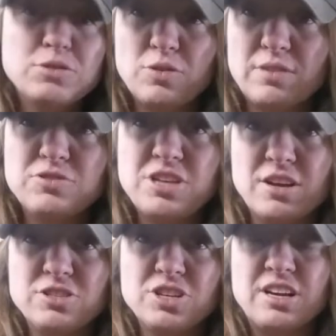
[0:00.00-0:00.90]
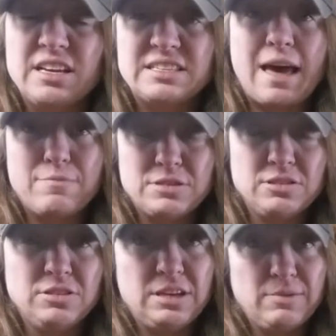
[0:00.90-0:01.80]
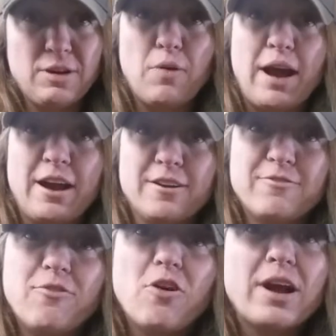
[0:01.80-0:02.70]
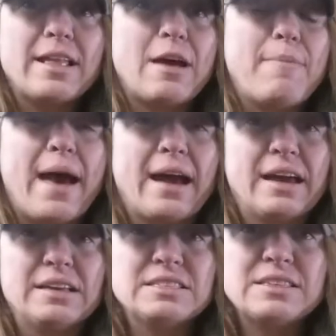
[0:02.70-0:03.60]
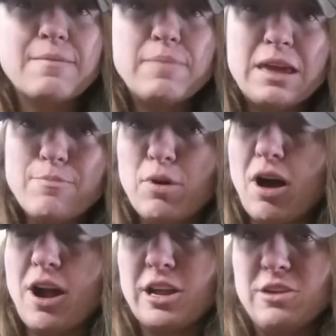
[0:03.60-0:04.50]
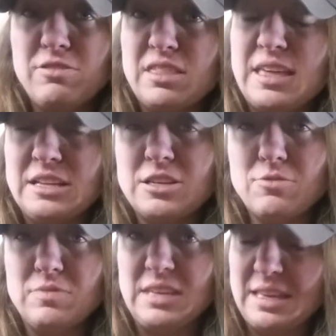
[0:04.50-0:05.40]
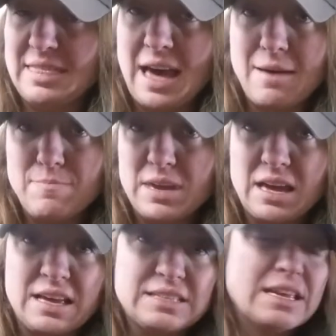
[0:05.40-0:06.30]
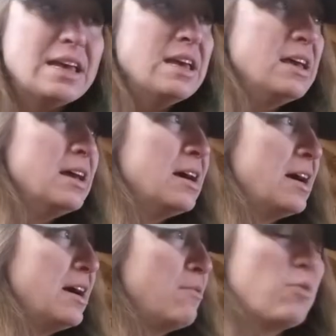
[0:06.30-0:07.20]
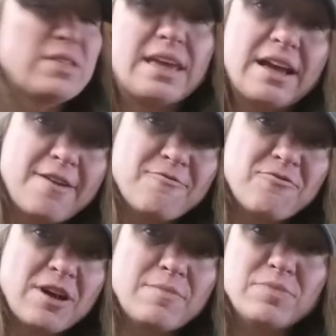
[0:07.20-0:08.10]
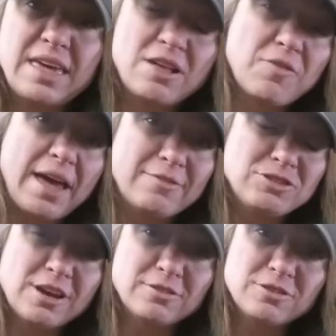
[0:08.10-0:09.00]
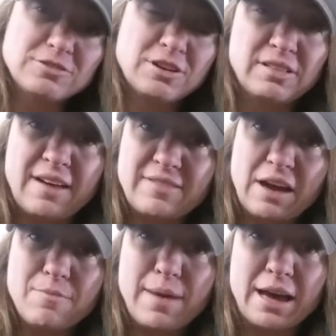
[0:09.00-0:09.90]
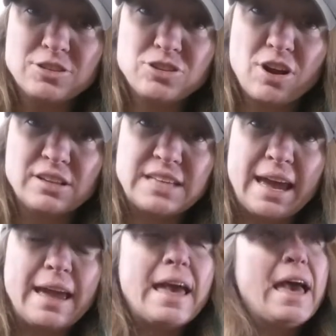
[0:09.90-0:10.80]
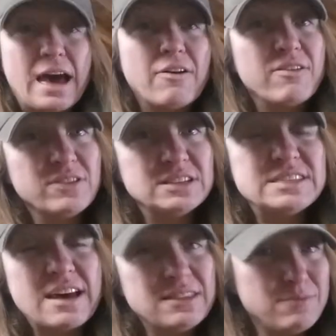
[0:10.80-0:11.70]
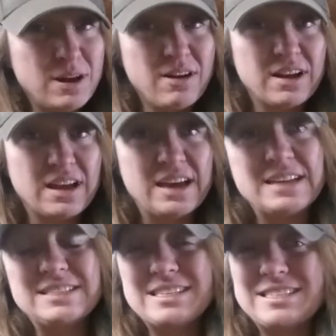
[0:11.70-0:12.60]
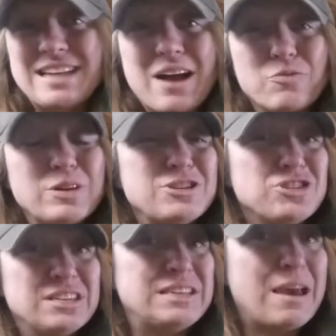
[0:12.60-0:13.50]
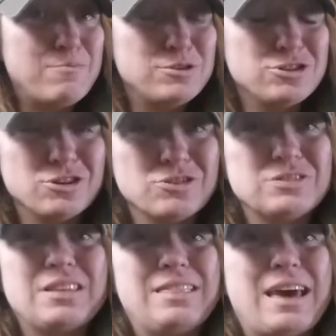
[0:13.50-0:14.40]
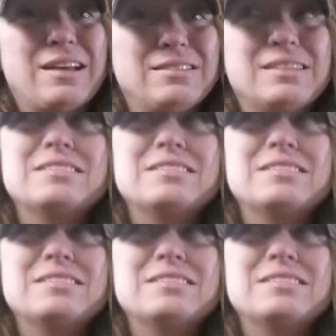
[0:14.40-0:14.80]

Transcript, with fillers: sort of shelter is absolutely required for an alpaca. Some people argue that they don't need that because Uh, where they come from, they don't have shelters. They're left out in pasture all day. However, in South America, it does not reach the temperatures that